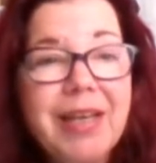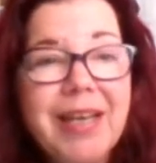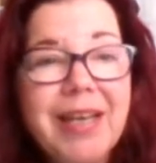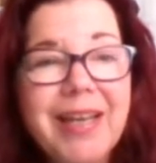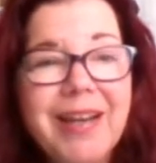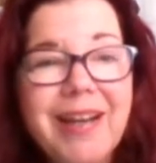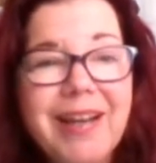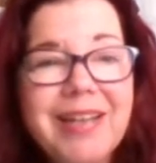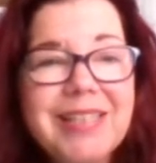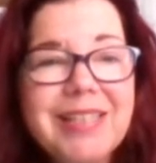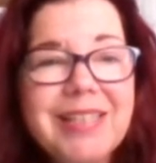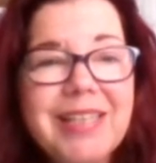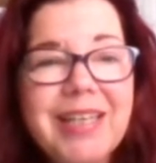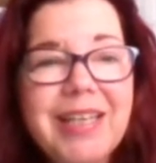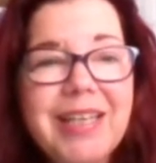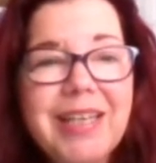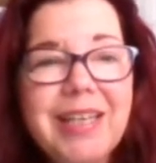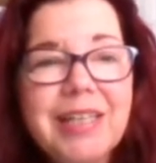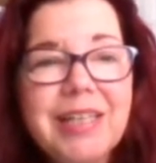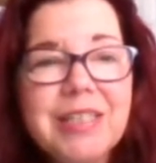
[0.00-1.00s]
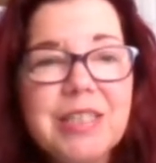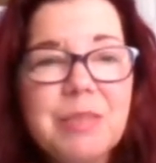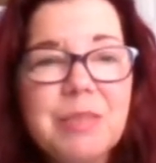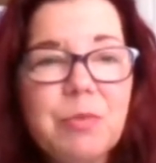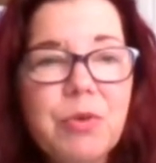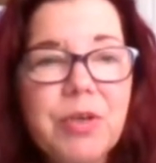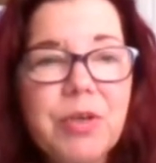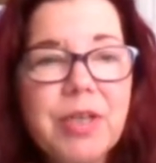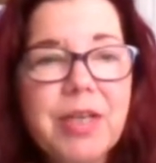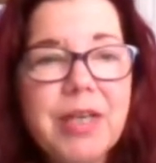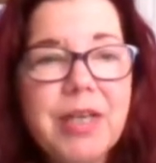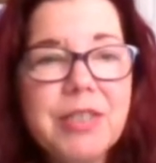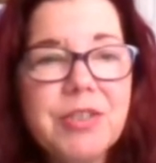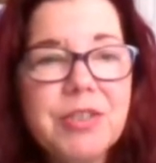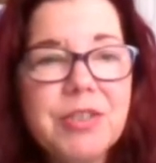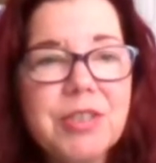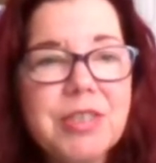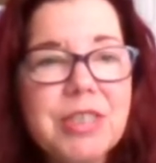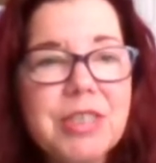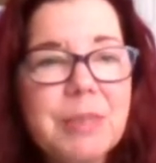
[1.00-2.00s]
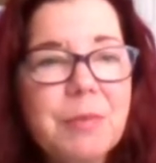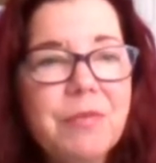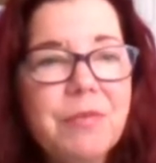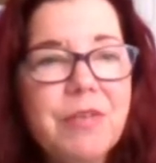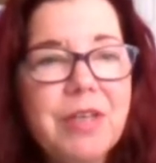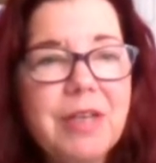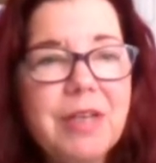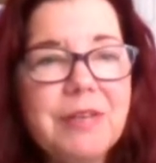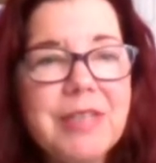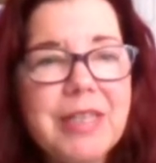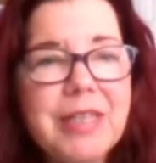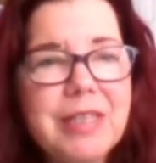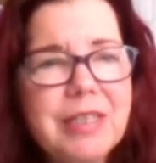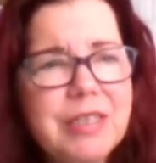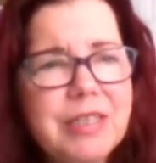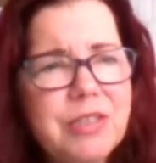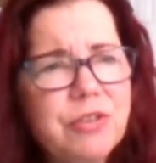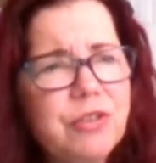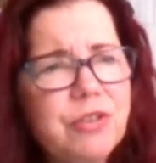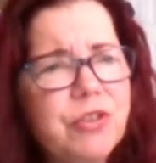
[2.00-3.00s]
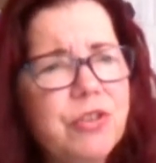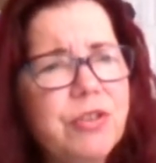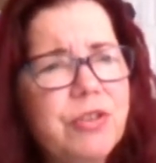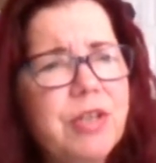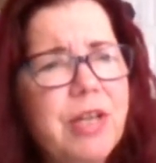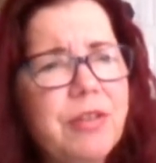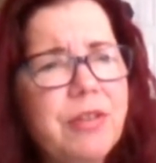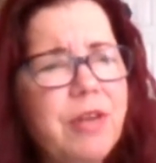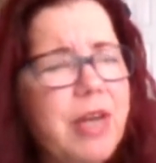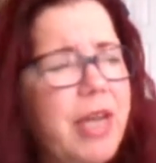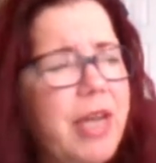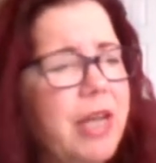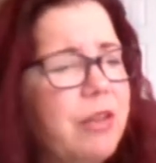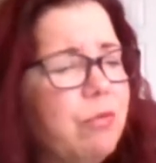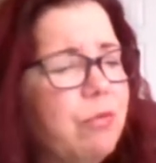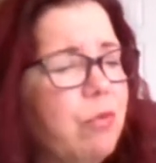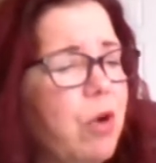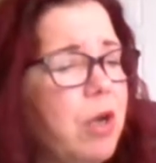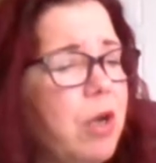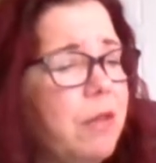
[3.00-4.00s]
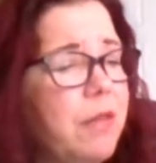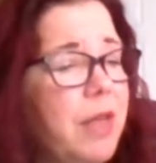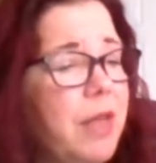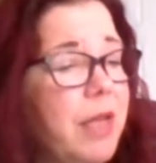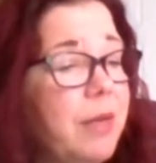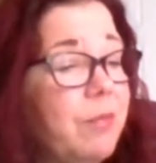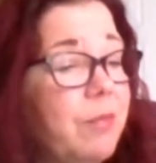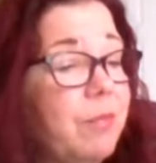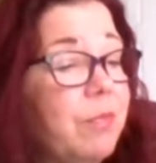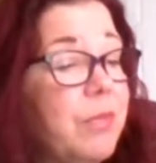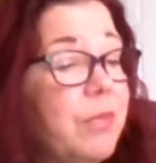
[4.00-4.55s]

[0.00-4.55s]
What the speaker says: And honestly, this morning I took a sip of it and I was like, is there sugar? I thought I had the wrong thing.